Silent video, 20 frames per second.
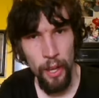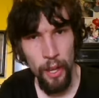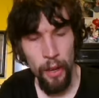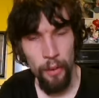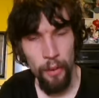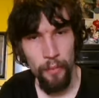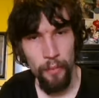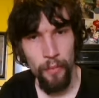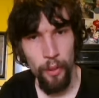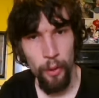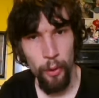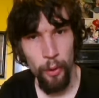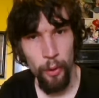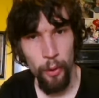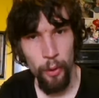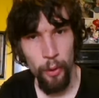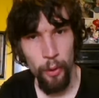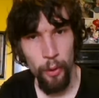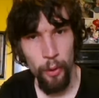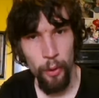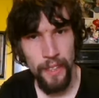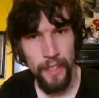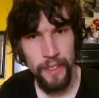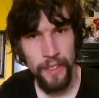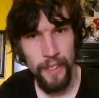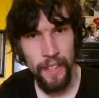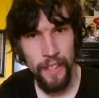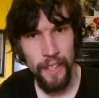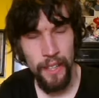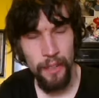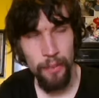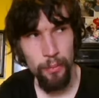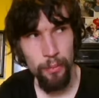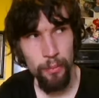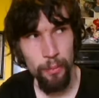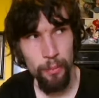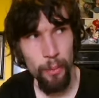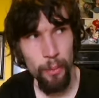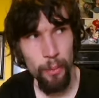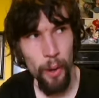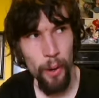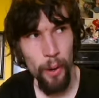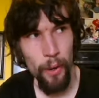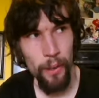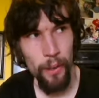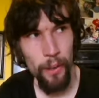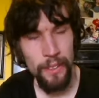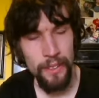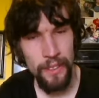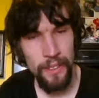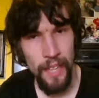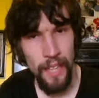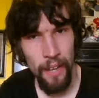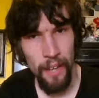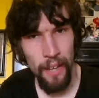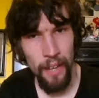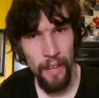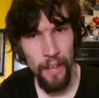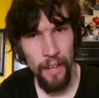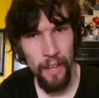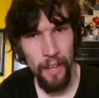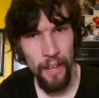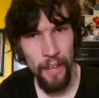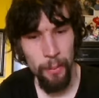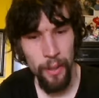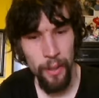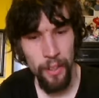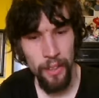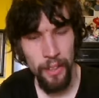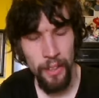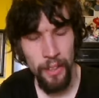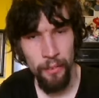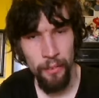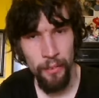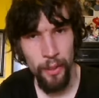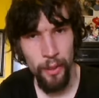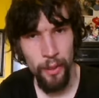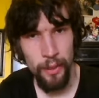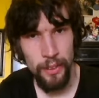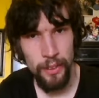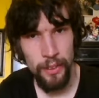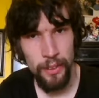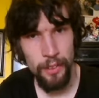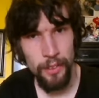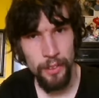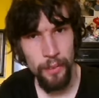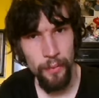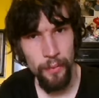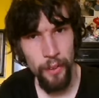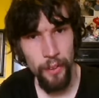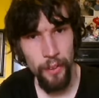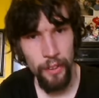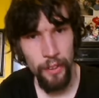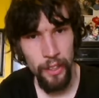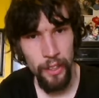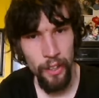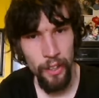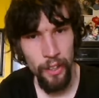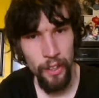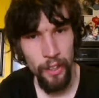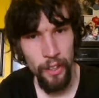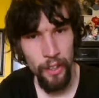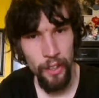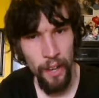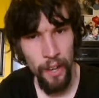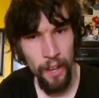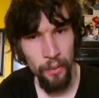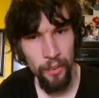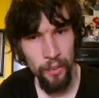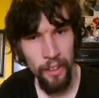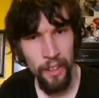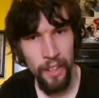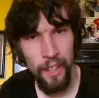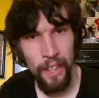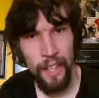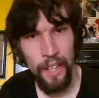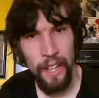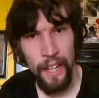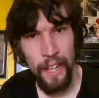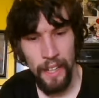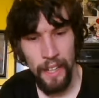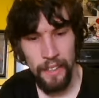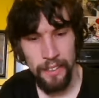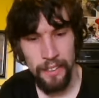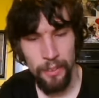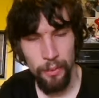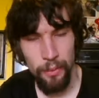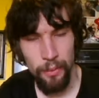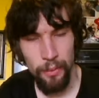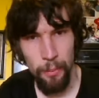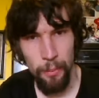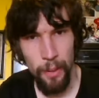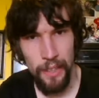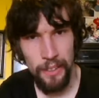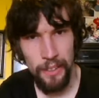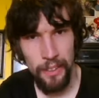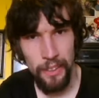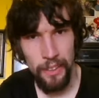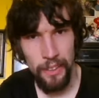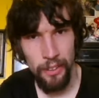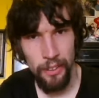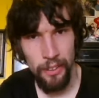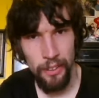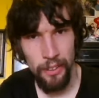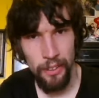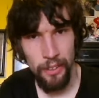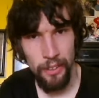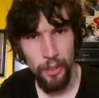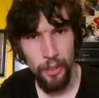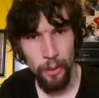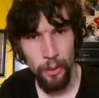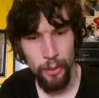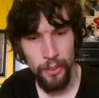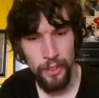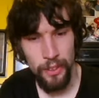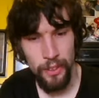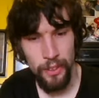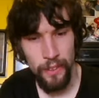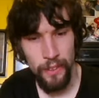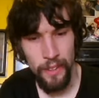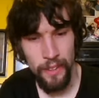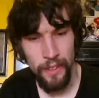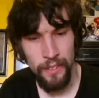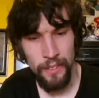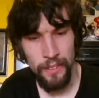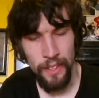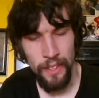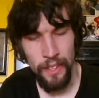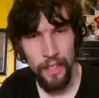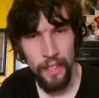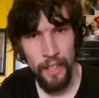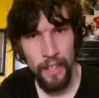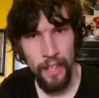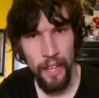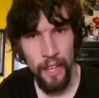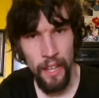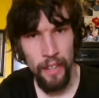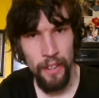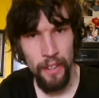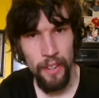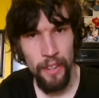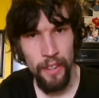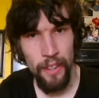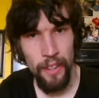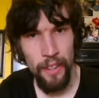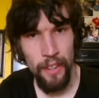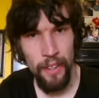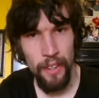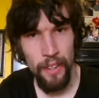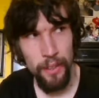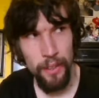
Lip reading: of the whole series. I think part 7, in my opinion, even though it's severely cut down, has some of the best kills in the whole series. And this one